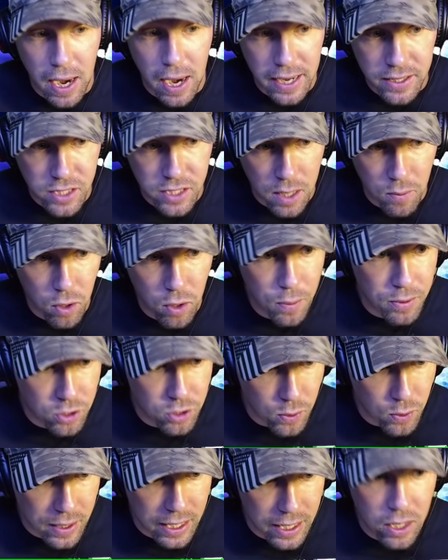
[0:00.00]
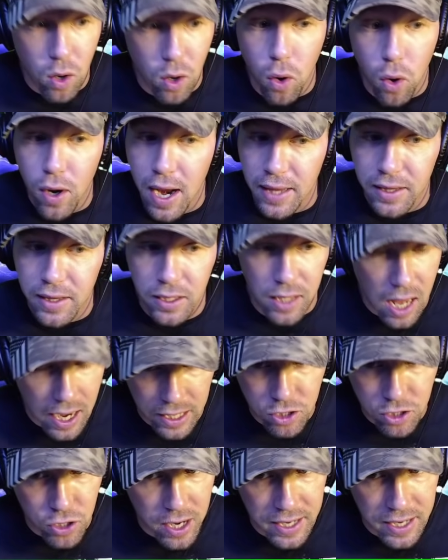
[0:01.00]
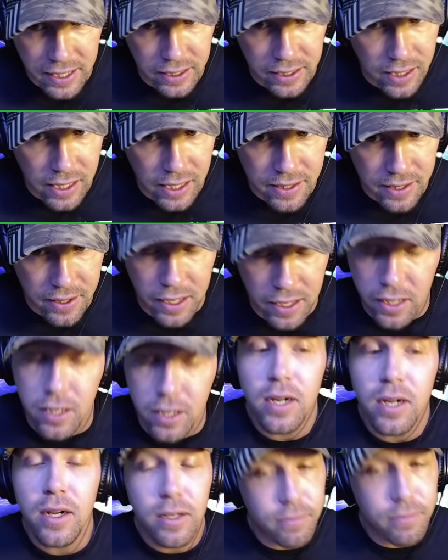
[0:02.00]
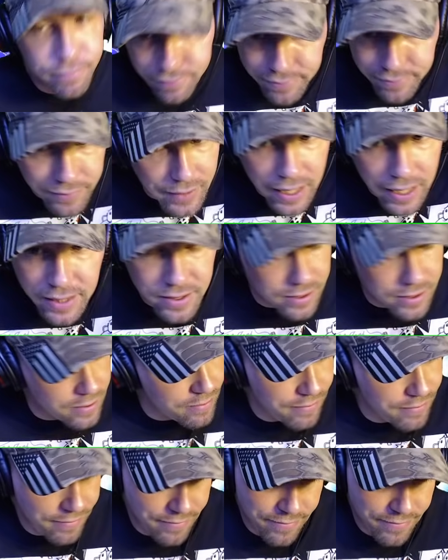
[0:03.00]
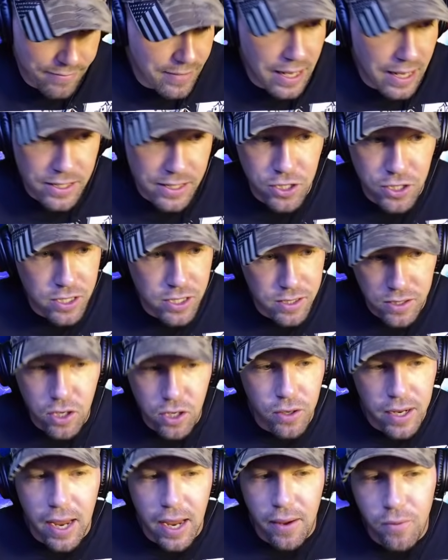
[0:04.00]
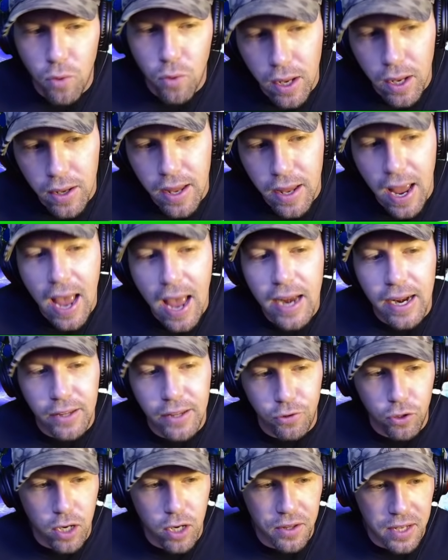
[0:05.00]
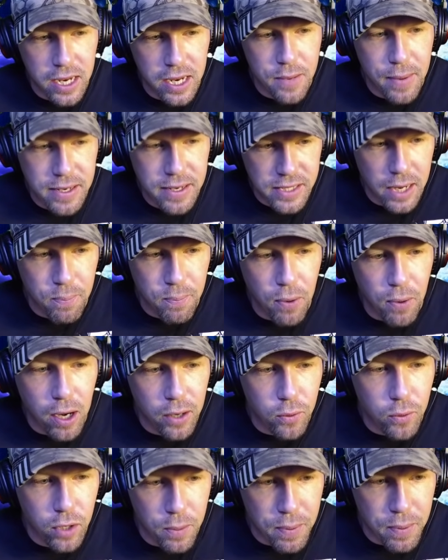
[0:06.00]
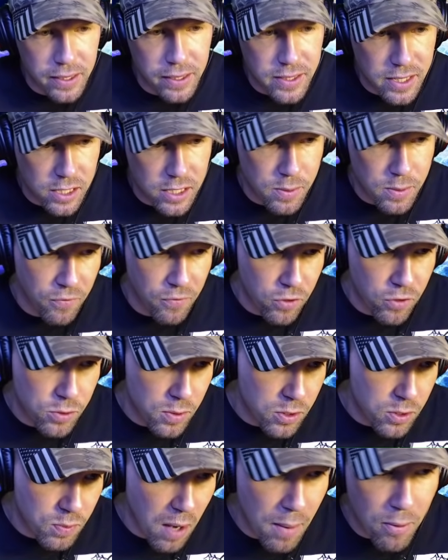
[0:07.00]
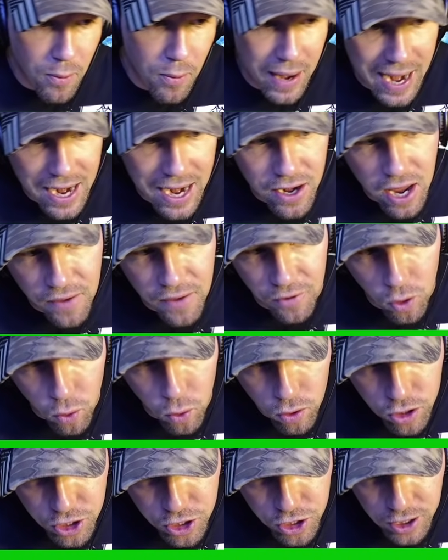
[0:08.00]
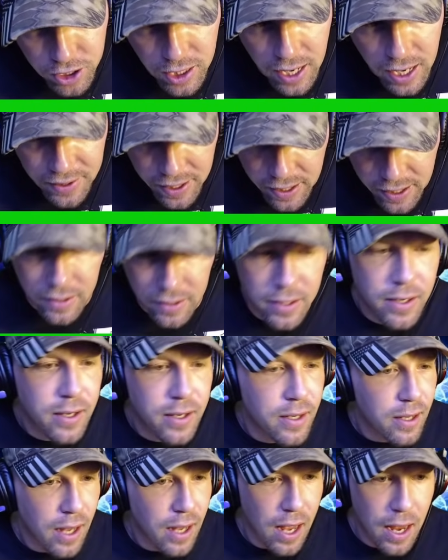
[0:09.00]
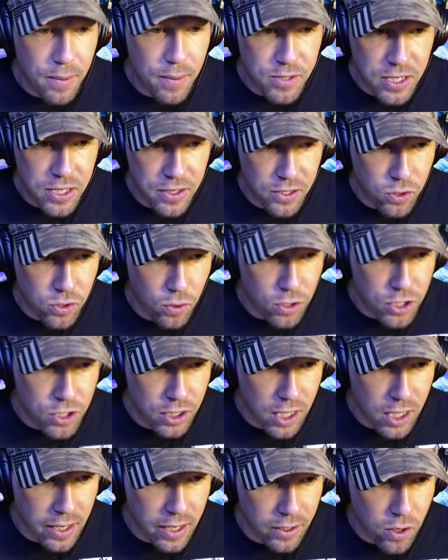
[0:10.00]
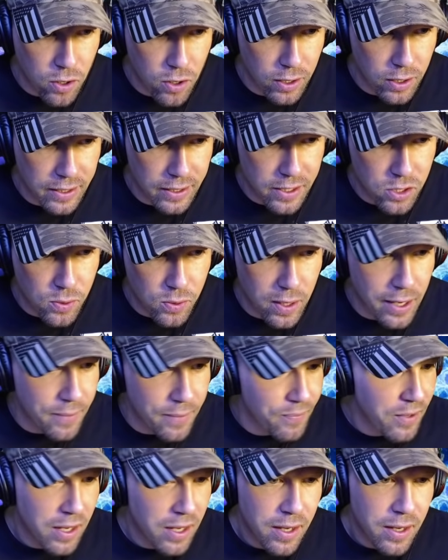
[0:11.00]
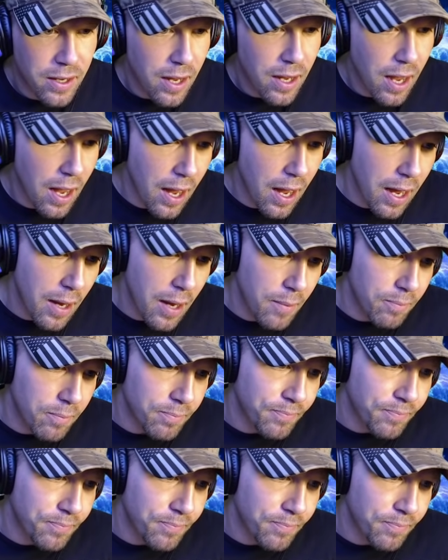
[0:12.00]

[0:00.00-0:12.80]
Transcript: somewhere between or at the line, trying to get lucky there. It's that's just so yeah. Eh, had I thrown on the EMAs, I probably would have picked this as my first most probable. And you have an origin line there. Um, see this origin line going like this way. Um,